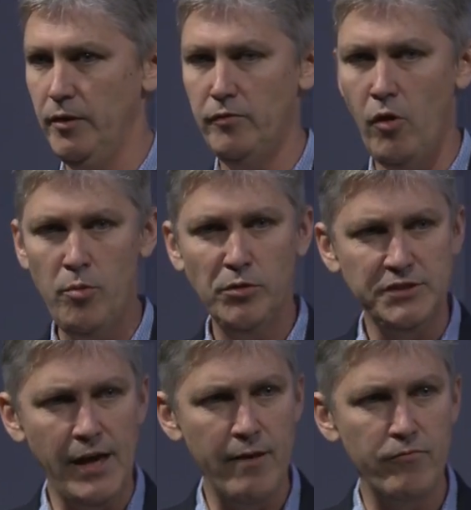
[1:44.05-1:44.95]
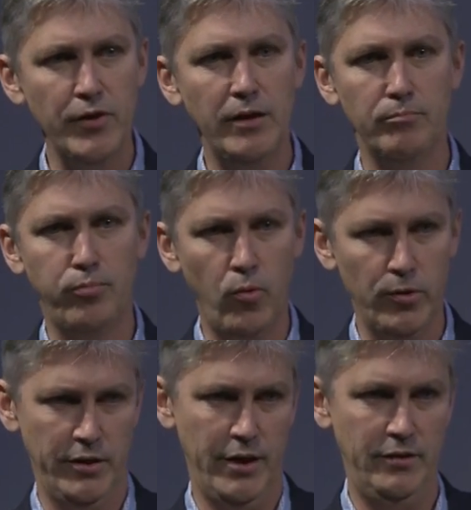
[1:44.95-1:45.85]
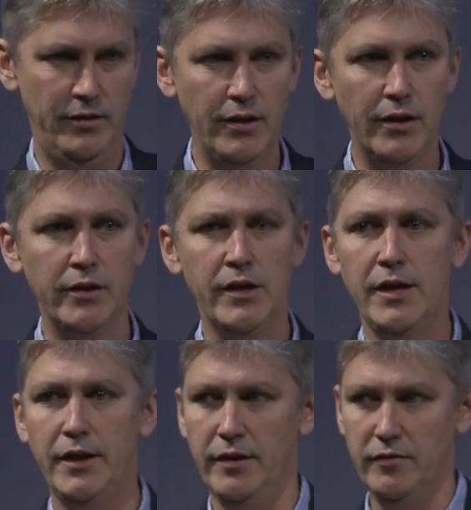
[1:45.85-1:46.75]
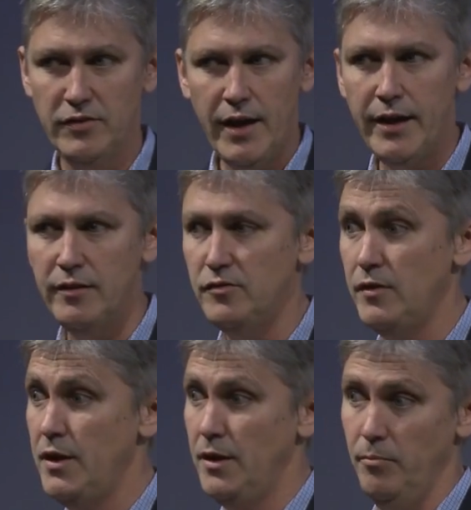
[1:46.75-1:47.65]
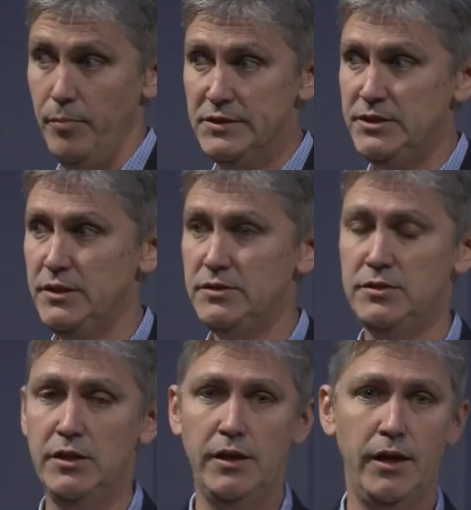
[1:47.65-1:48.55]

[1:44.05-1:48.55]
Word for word: It's almost every important idea in science, in business,